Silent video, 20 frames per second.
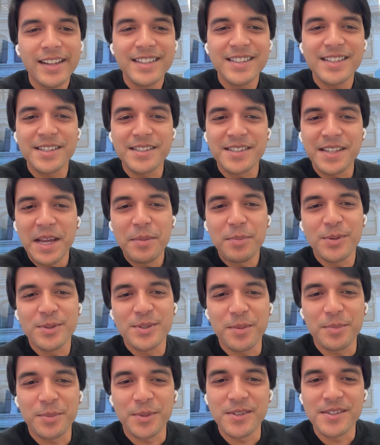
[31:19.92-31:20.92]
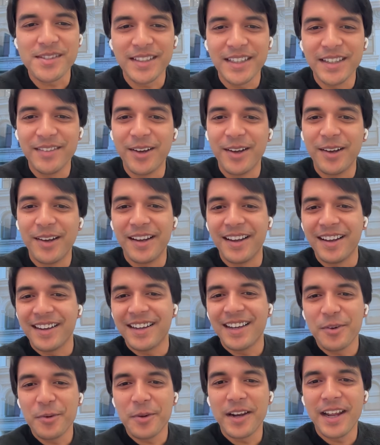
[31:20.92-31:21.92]
these examples up your sleeve. I, I
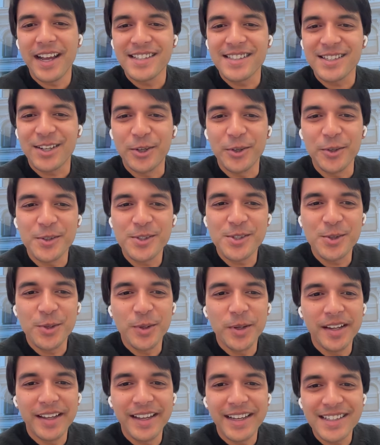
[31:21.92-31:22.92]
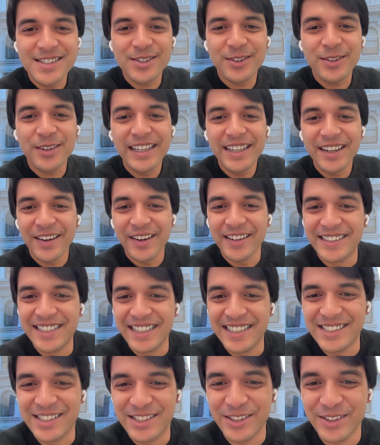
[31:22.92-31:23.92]
kind of want to ask: are you a student of history, or
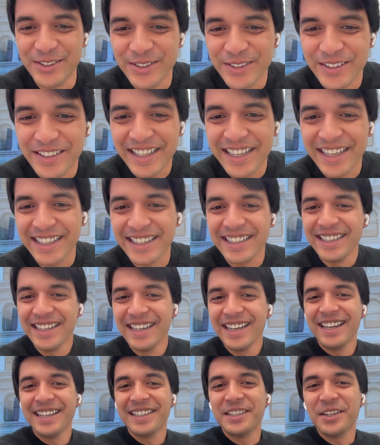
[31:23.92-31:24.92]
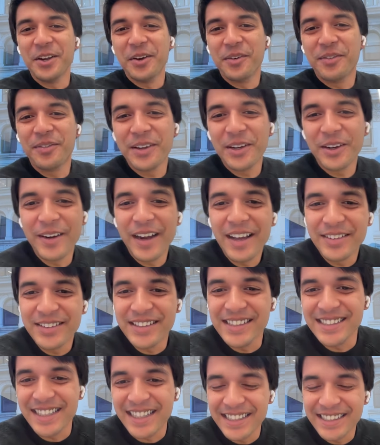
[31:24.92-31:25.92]
did you like, you know, figure out
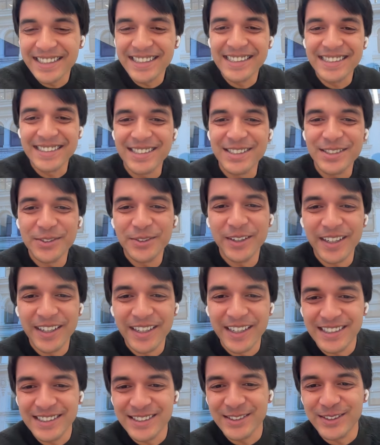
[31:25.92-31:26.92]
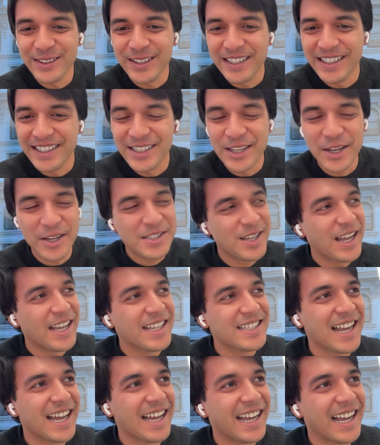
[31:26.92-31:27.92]
these ideas as you were, as you were, you know? It's,
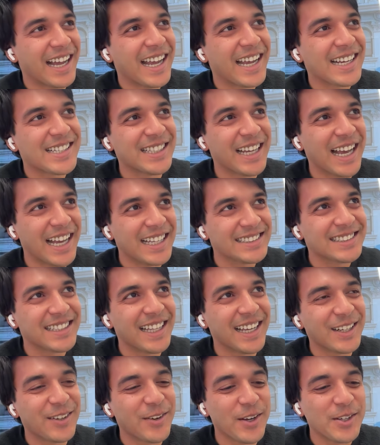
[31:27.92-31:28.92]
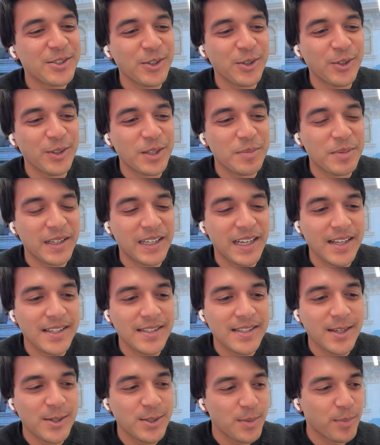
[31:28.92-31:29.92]
it's. I, I actually asked that question only
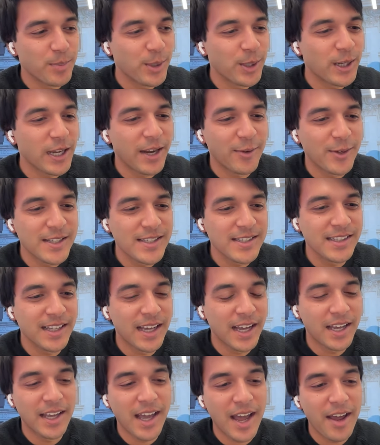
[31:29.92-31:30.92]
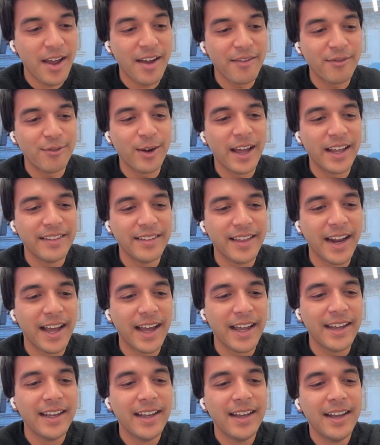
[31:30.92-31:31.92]
because there's a book I recent I, I, I read that
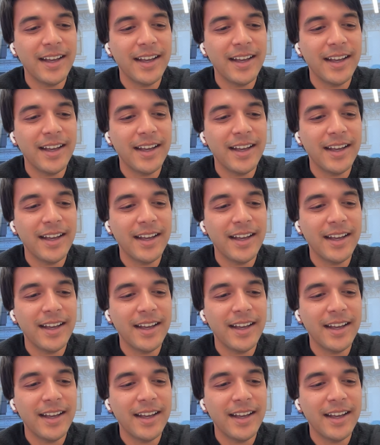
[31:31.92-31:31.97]
I